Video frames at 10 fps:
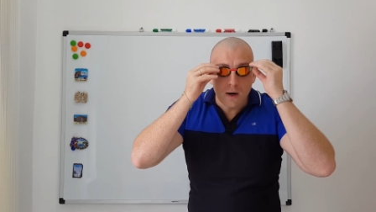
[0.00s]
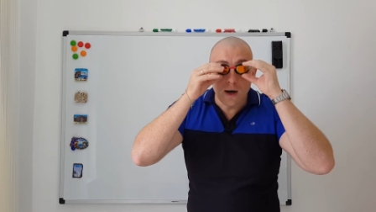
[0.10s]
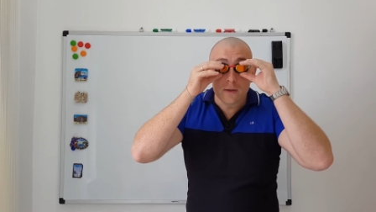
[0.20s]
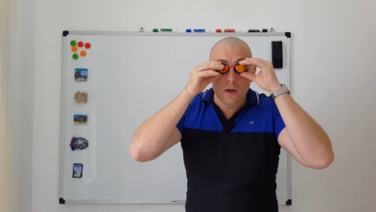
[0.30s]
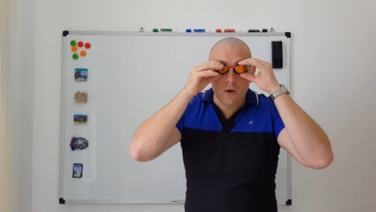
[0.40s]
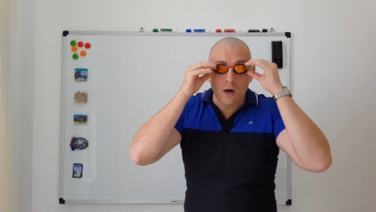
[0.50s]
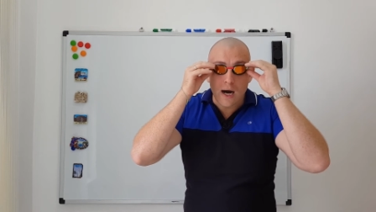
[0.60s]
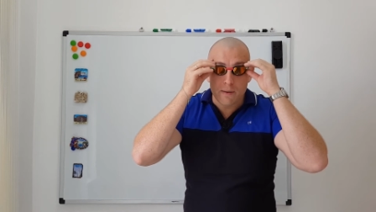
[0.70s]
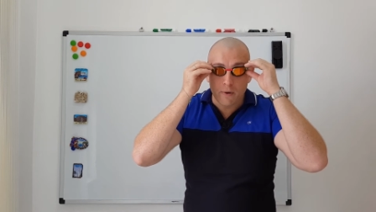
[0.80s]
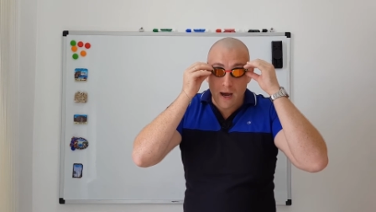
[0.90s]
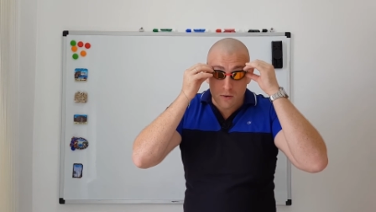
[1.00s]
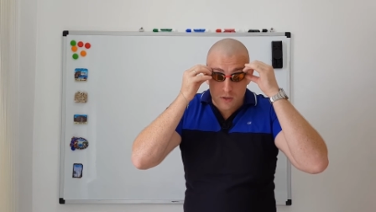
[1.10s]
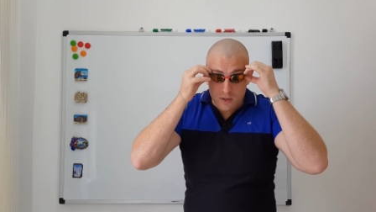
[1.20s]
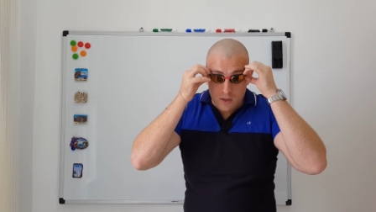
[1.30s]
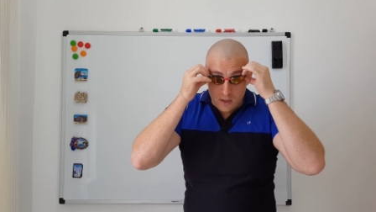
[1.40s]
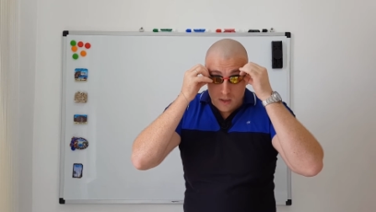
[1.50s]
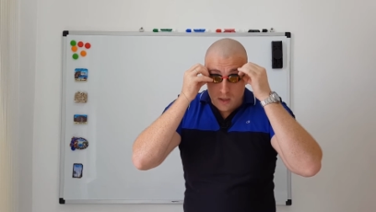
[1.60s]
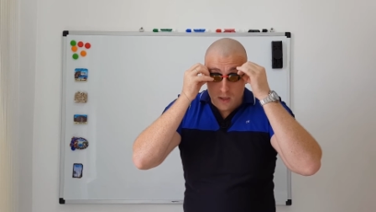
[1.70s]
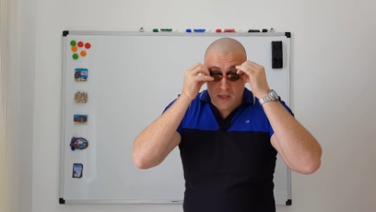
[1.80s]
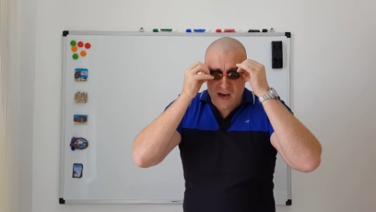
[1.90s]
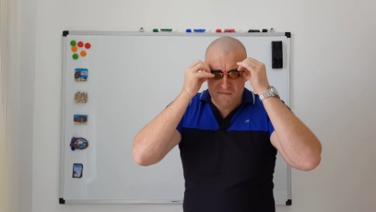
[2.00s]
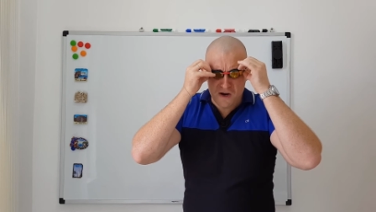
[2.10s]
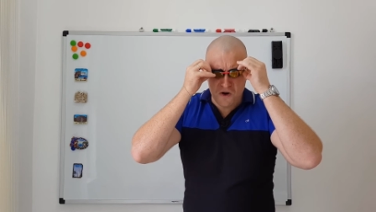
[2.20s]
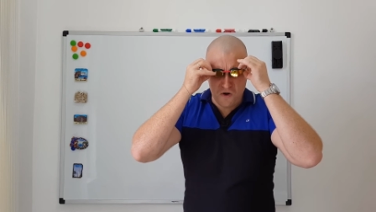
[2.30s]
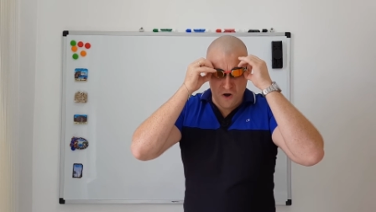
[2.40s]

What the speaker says: Under your eyebrows. Never